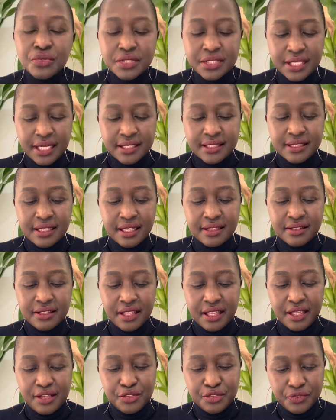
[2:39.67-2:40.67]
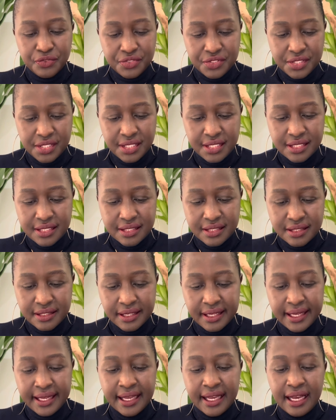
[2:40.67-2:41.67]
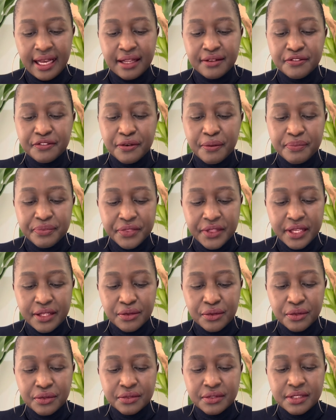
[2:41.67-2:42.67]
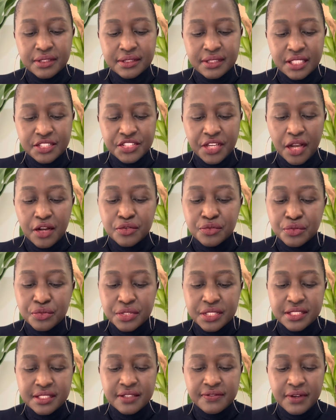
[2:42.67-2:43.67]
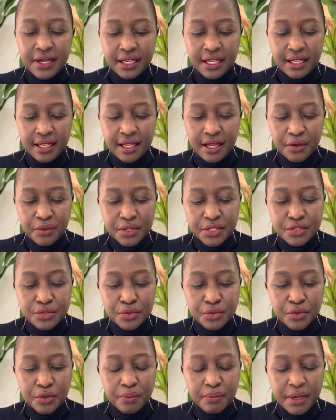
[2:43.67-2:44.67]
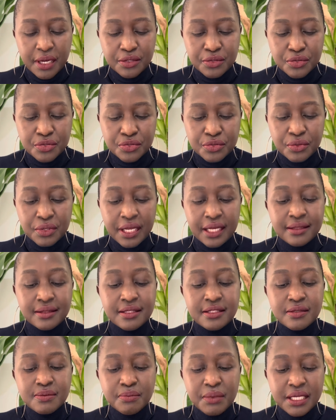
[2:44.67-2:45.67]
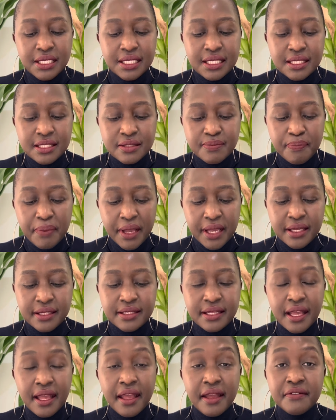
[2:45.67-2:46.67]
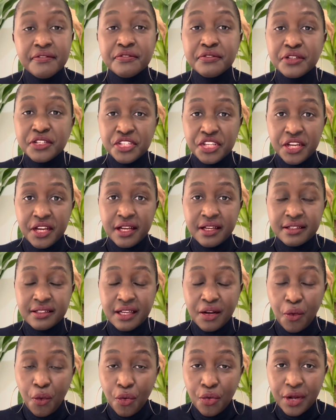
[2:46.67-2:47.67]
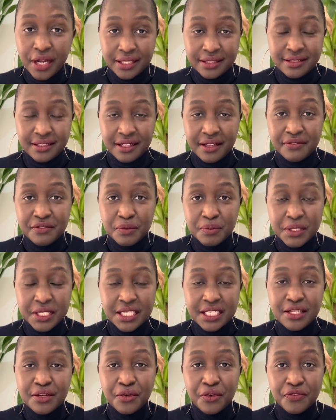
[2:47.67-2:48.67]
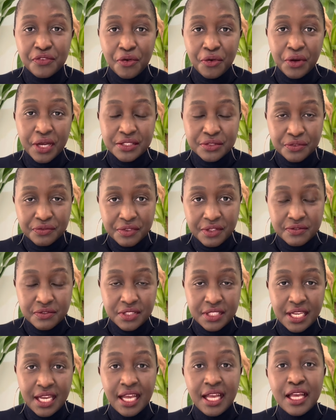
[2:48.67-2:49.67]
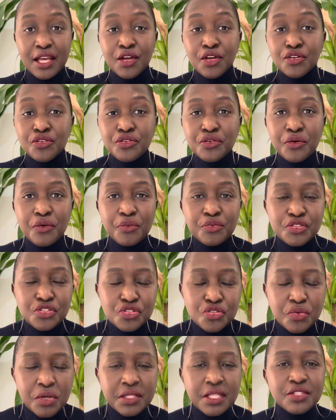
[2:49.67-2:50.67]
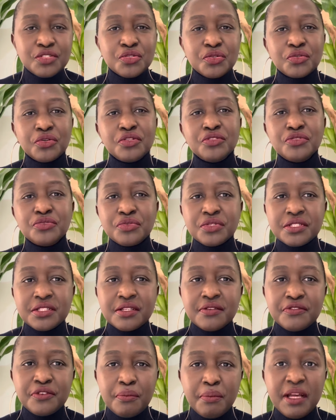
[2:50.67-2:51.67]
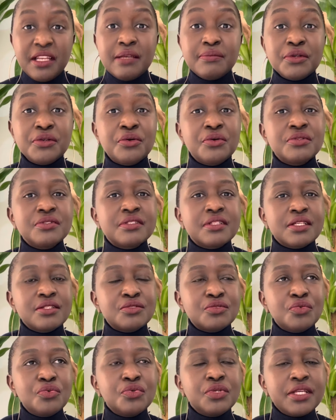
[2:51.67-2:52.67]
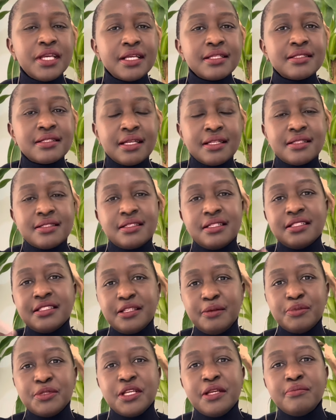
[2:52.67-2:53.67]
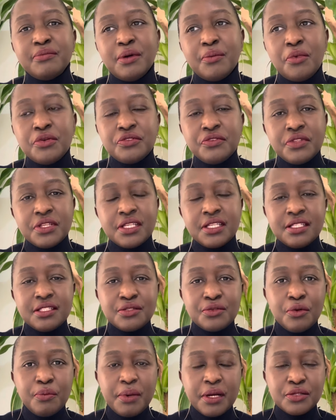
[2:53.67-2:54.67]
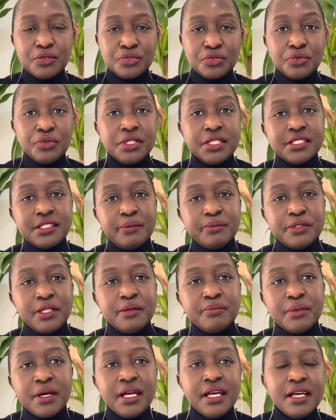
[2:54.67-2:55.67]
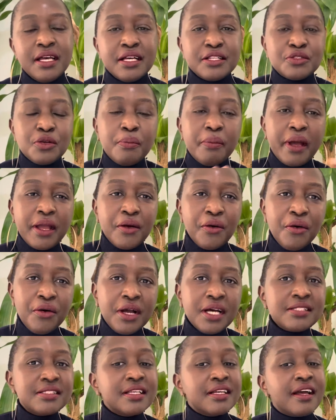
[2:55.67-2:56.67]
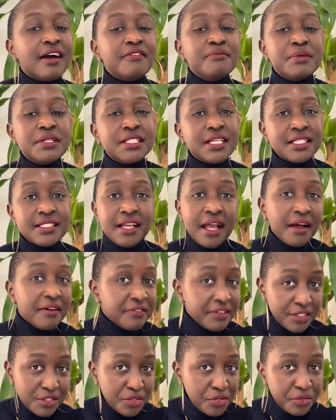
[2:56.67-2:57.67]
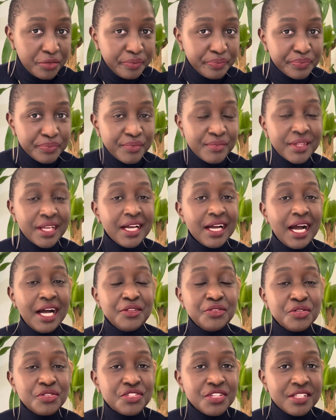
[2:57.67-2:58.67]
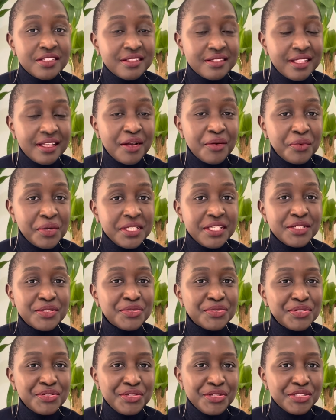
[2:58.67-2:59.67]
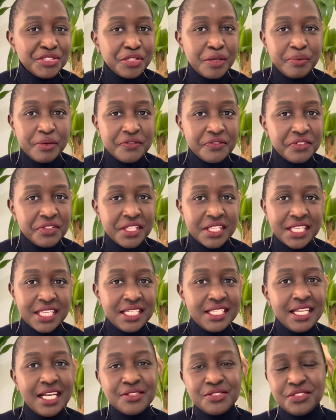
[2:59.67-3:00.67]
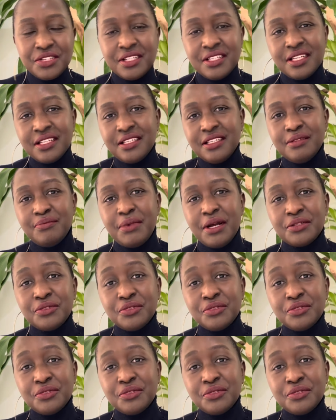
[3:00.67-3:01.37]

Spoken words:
starts at the age of 6. And from then on, the child will receive an allowance to go back to school. And this money is paid every year, August, every beginning of August of every year. You're sure that you're going to receive your money because the school year starts in September. Most of the kids go back to school in September. So by August, the government has covered you and you're just there ready to do your shopping for the kid and send the kid back